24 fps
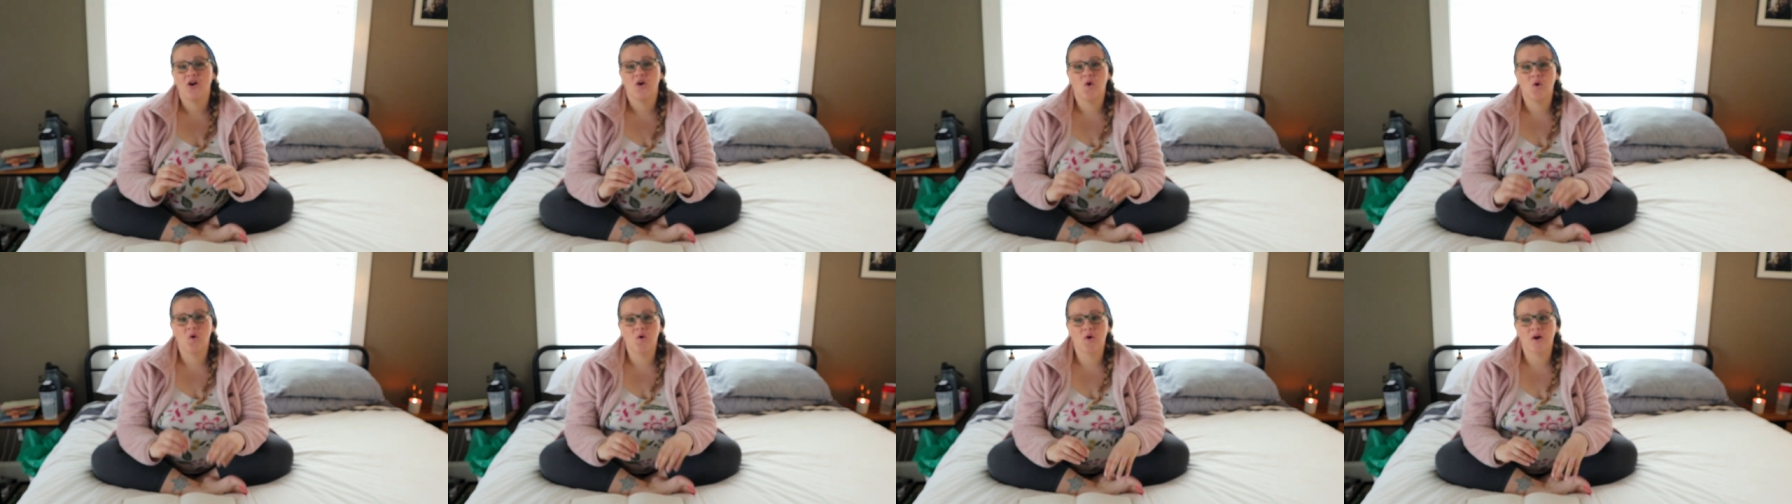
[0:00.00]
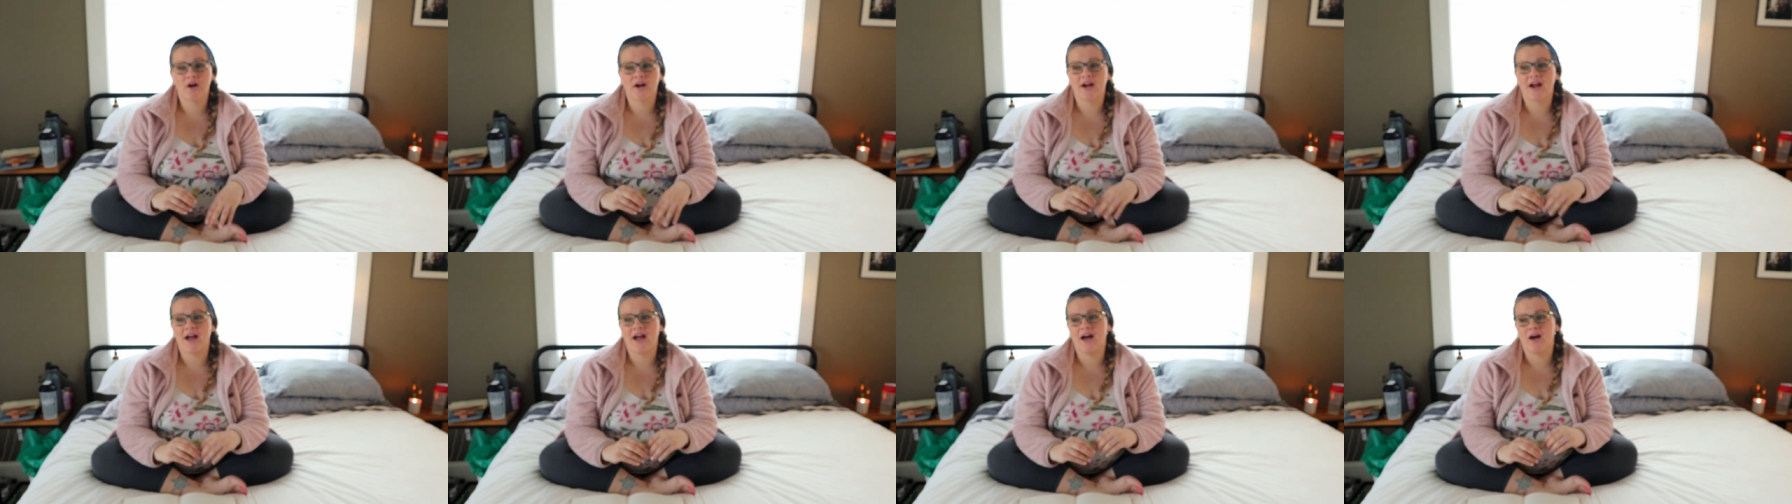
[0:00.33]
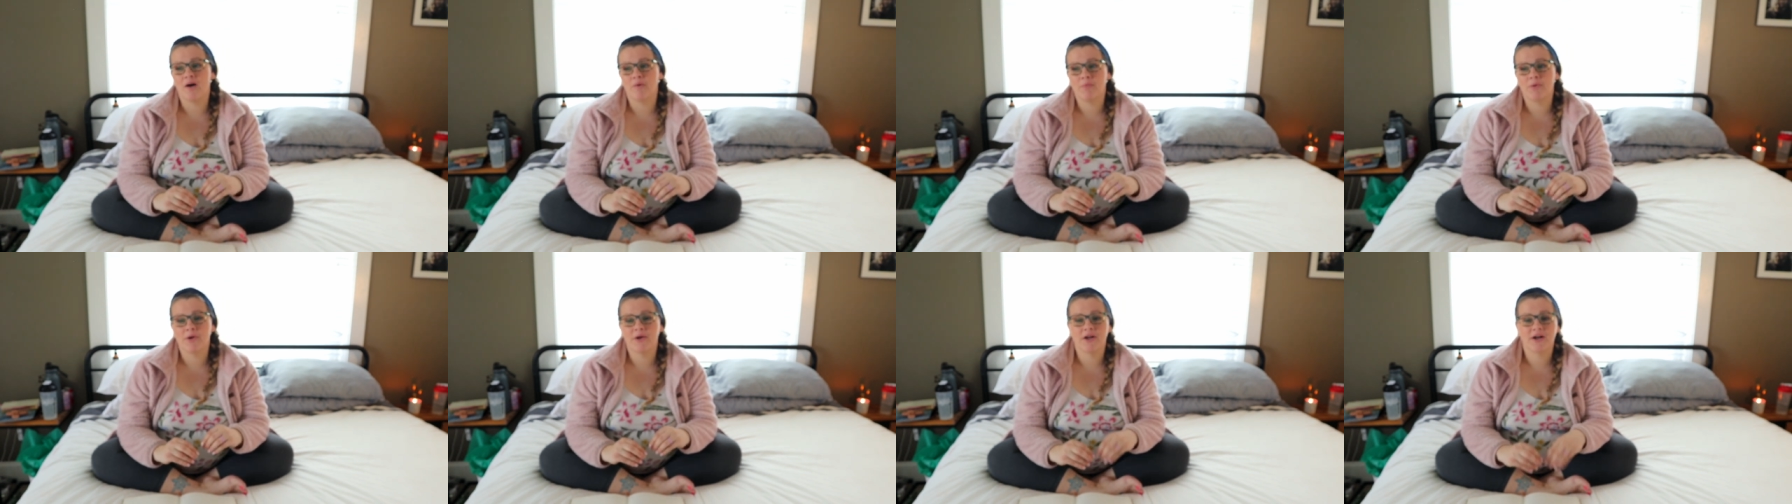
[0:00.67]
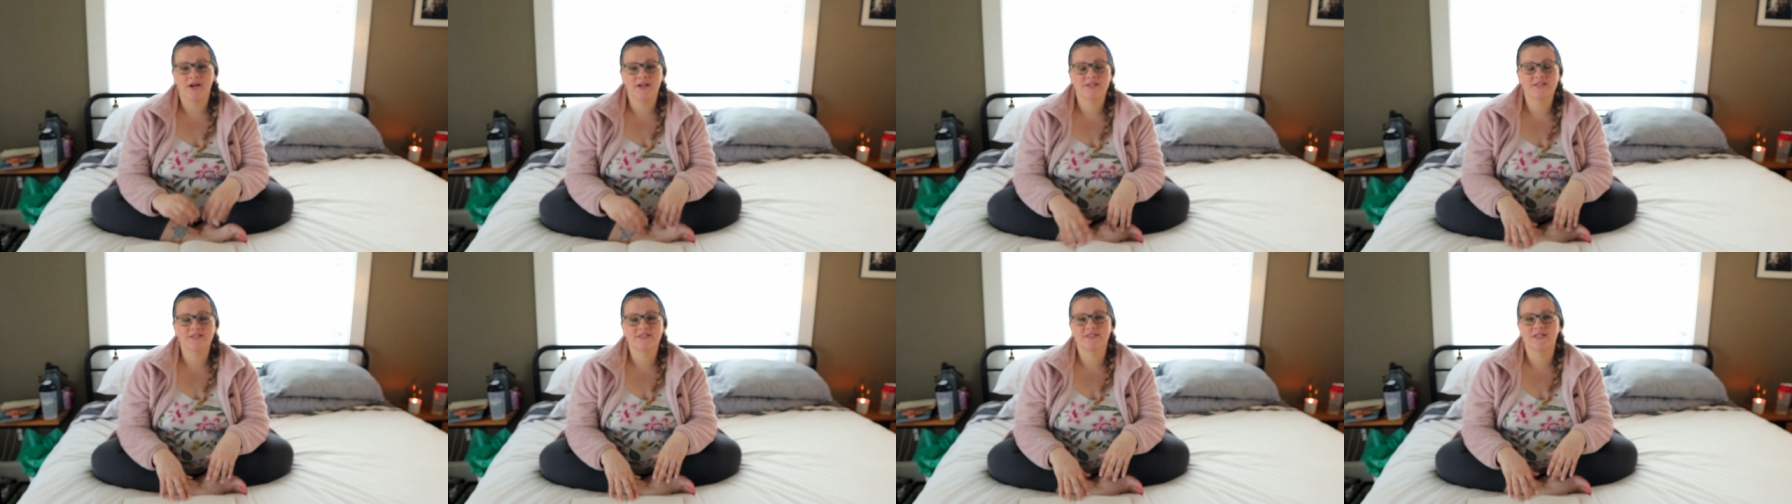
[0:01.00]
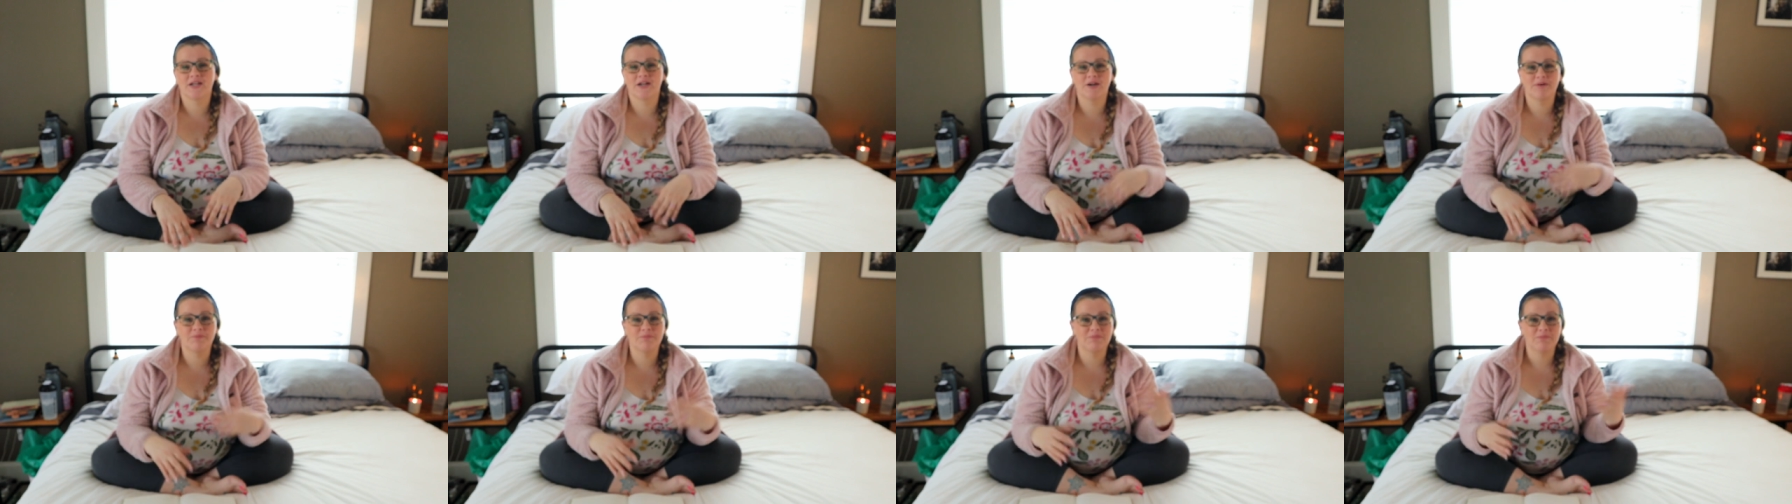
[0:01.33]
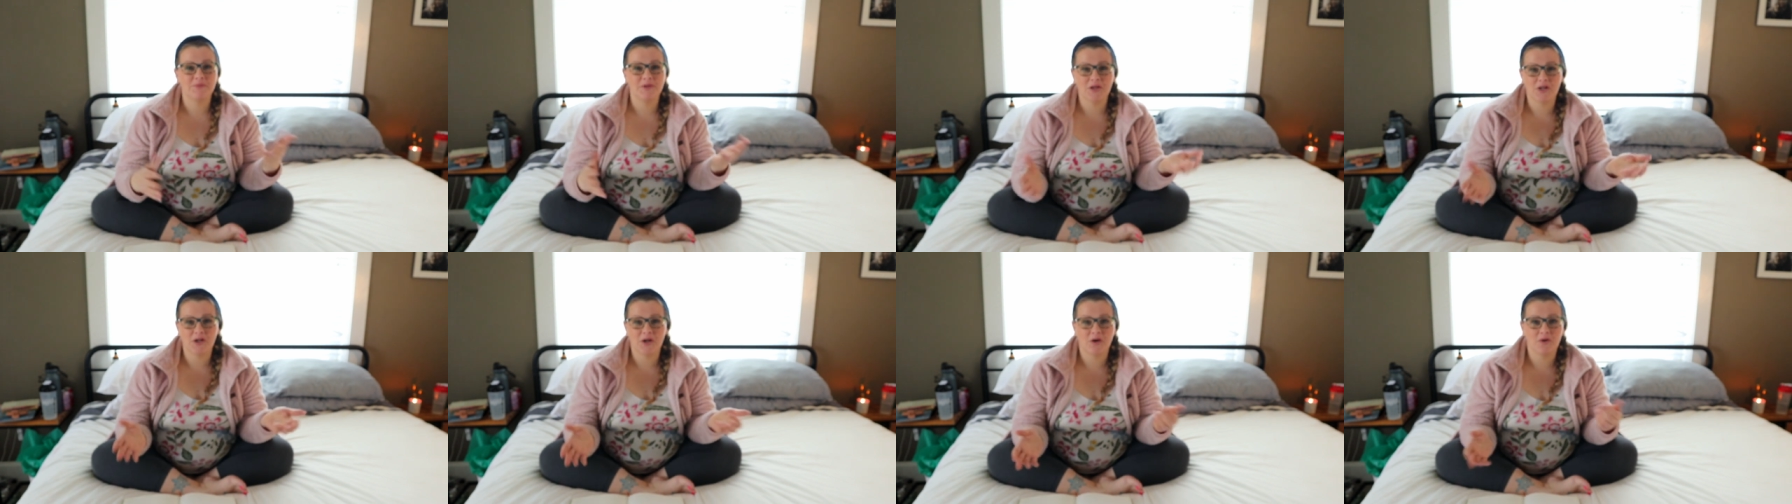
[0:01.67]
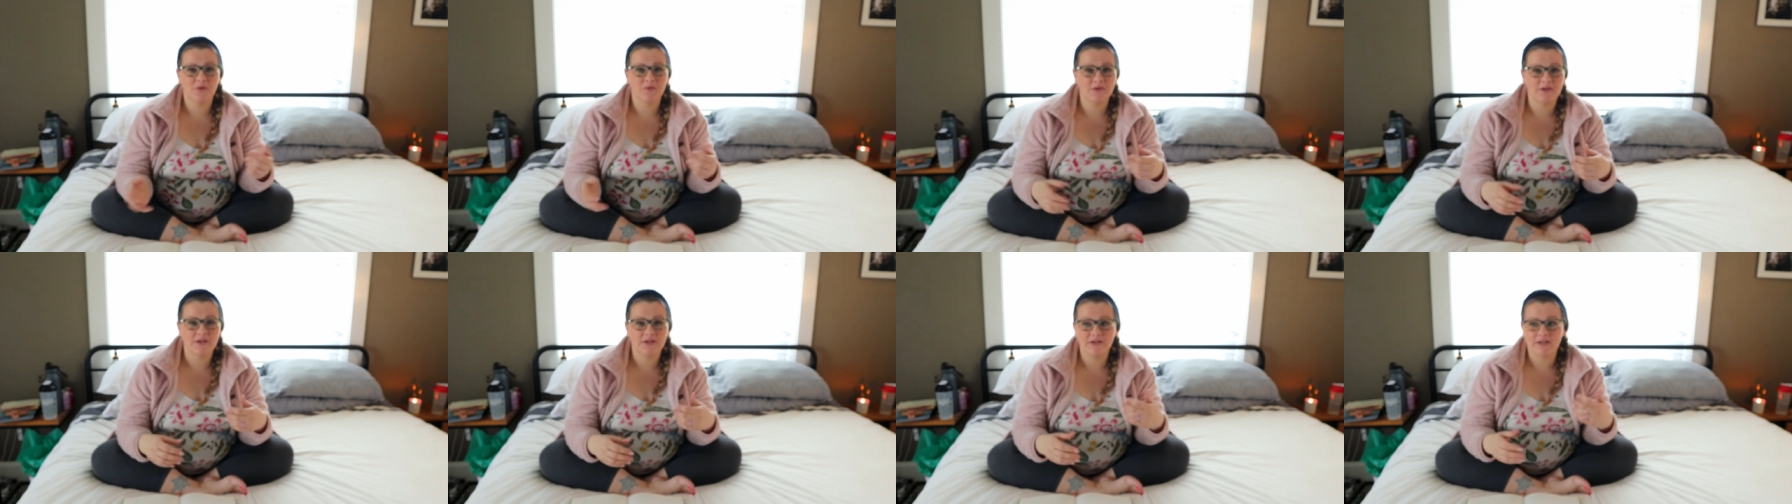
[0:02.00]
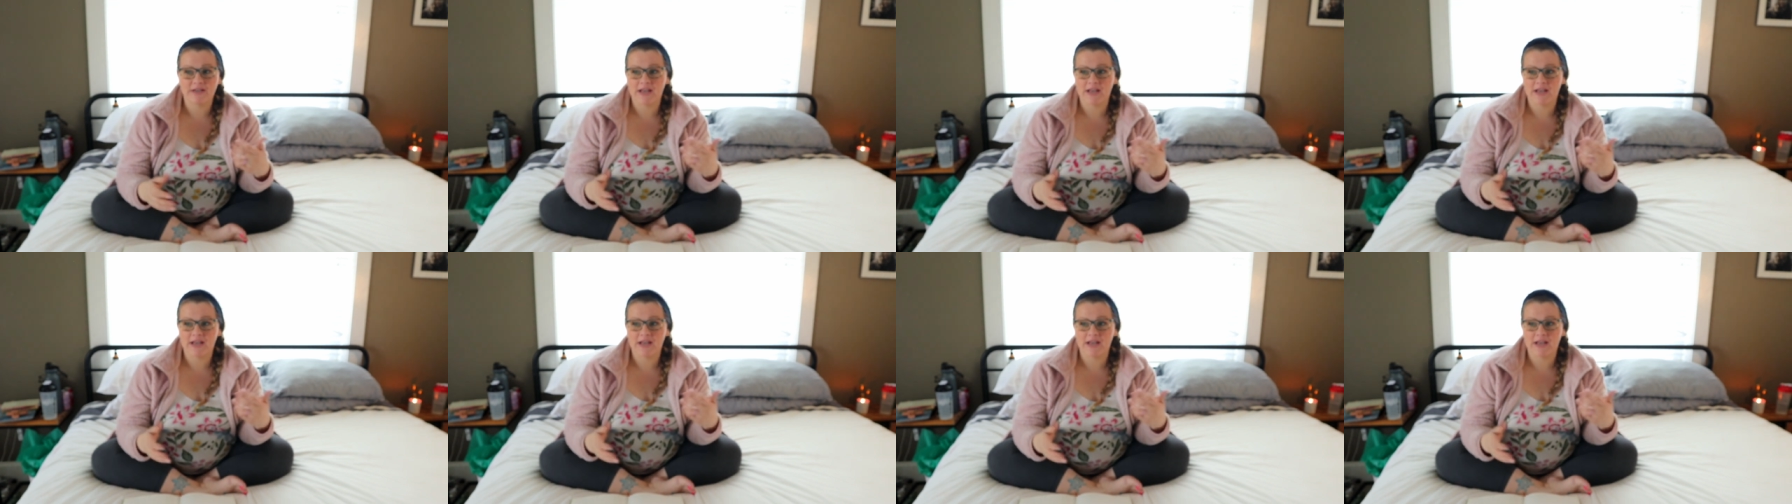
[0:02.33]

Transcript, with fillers: or I'll put on some, you know,